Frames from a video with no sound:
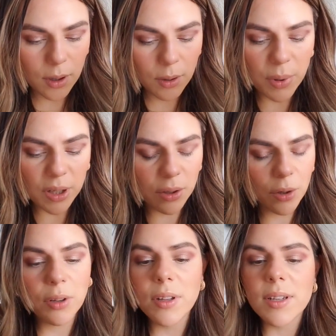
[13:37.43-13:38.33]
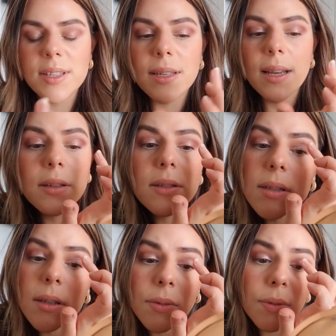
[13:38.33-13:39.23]
but not
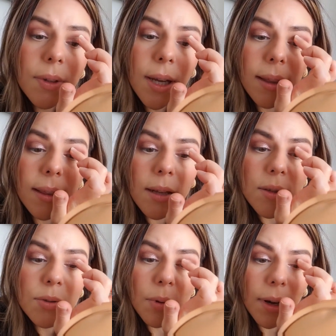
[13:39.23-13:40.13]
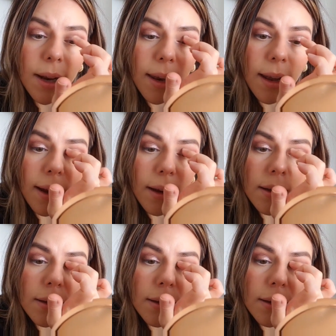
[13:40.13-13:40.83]
excessive, and that's what I like.